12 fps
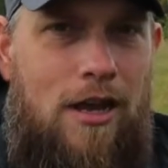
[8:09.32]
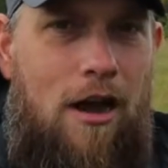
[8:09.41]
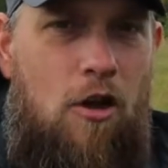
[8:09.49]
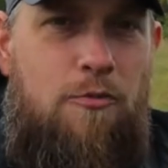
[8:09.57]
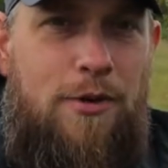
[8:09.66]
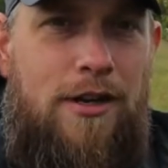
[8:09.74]

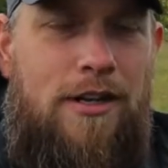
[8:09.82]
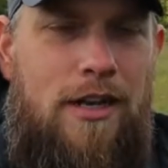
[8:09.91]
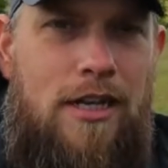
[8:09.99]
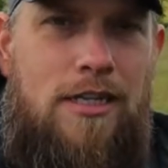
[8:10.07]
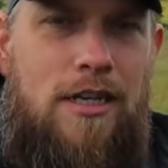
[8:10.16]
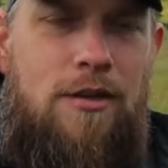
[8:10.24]
Hoping
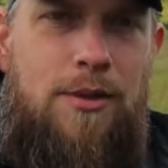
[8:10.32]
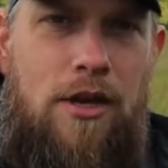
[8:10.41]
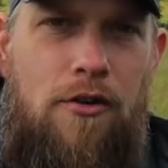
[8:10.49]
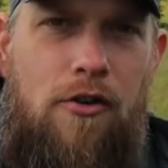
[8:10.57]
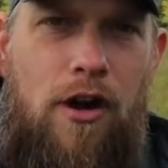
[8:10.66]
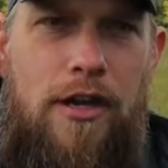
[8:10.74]
that's going to be
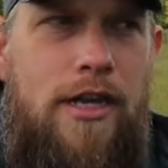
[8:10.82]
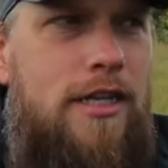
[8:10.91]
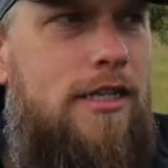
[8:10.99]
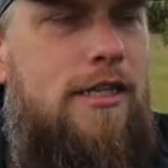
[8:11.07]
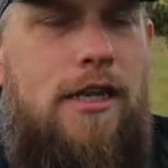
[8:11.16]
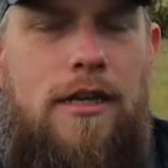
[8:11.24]
all right.
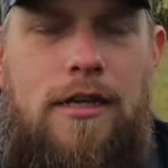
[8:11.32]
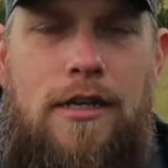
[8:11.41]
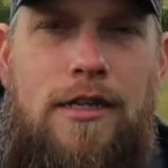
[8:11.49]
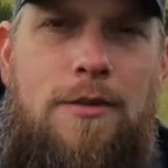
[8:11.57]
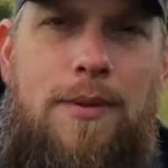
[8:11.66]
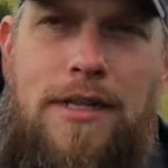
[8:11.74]
It's
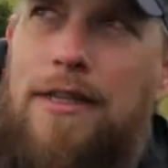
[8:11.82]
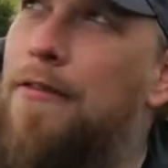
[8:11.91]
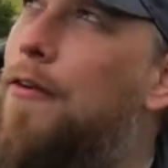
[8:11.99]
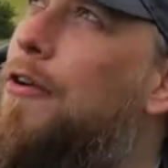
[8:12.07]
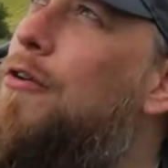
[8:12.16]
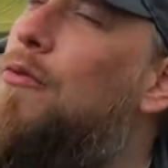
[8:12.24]
a bit
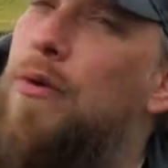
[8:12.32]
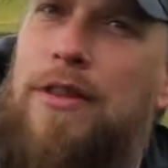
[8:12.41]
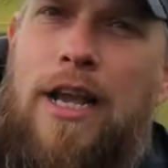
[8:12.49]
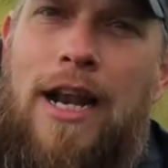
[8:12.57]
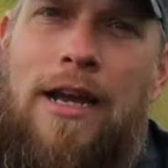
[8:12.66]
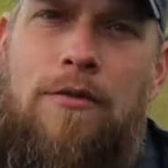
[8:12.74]
difficult with
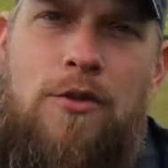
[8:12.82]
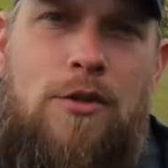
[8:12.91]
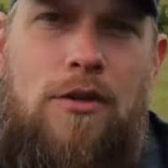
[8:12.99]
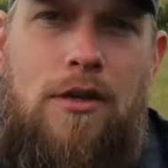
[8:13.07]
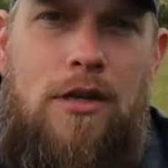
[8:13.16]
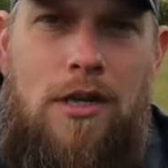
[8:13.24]
the
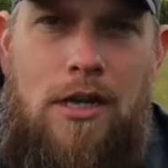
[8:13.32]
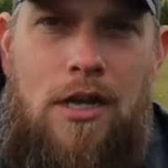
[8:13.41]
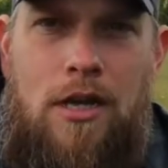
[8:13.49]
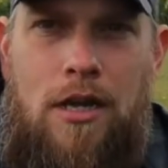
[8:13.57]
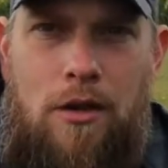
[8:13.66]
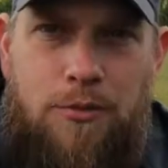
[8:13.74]
clouds
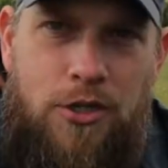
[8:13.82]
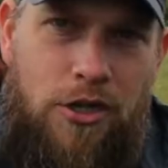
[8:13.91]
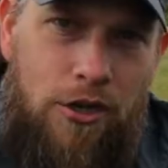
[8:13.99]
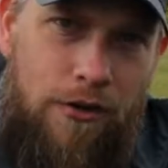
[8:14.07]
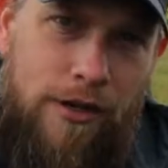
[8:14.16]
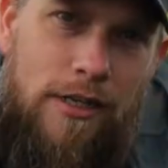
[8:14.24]

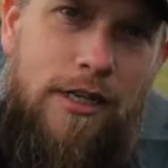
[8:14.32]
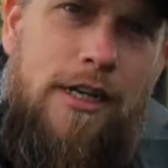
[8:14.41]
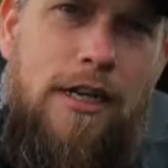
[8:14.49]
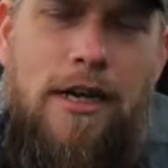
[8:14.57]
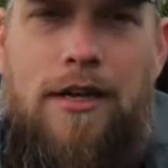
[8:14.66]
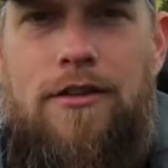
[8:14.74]
obscuring
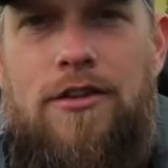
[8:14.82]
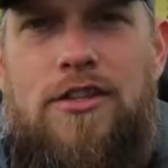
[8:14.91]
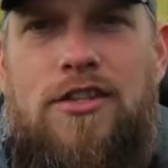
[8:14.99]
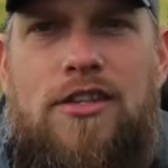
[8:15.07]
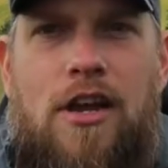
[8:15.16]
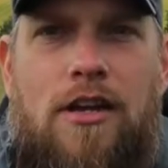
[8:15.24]
the
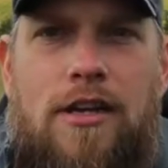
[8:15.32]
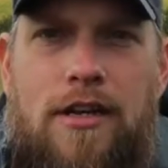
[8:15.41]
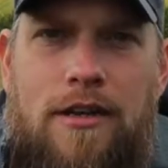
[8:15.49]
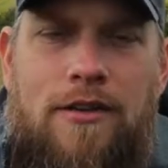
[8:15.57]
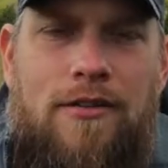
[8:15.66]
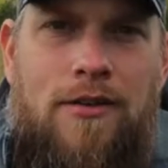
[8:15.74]
sun.